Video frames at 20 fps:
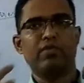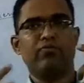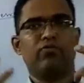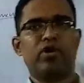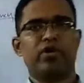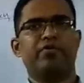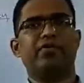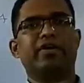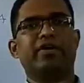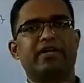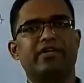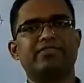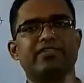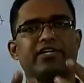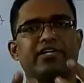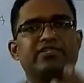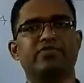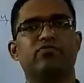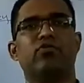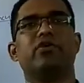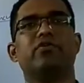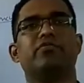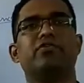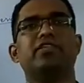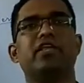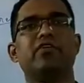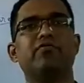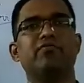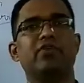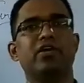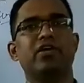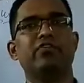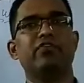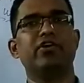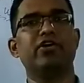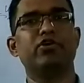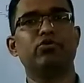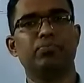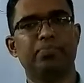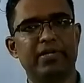whatever transaction, whatever thing we
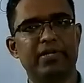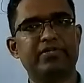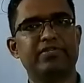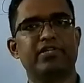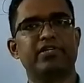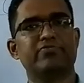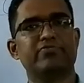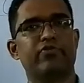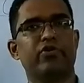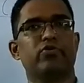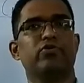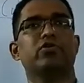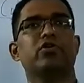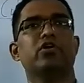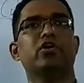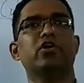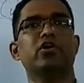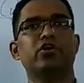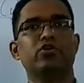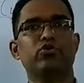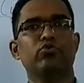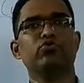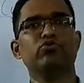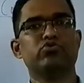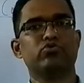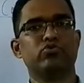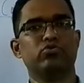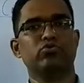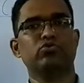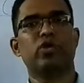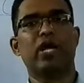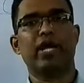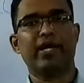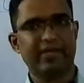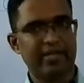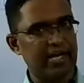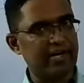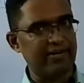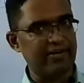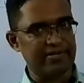need to purchase, we could use through
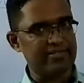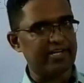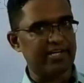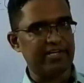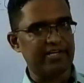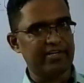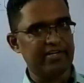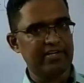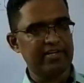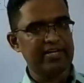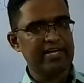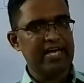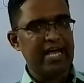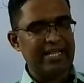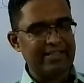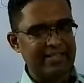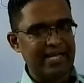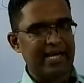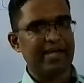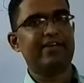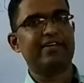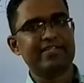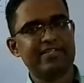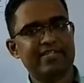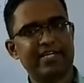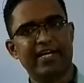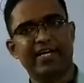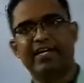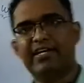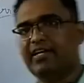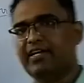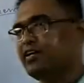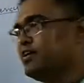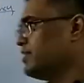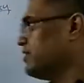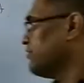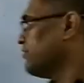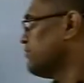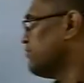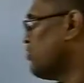that receipt. And that
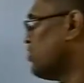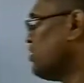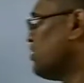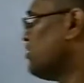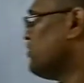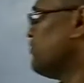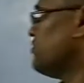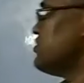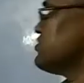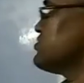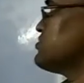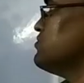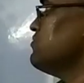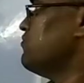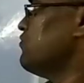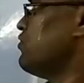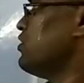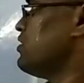receipt was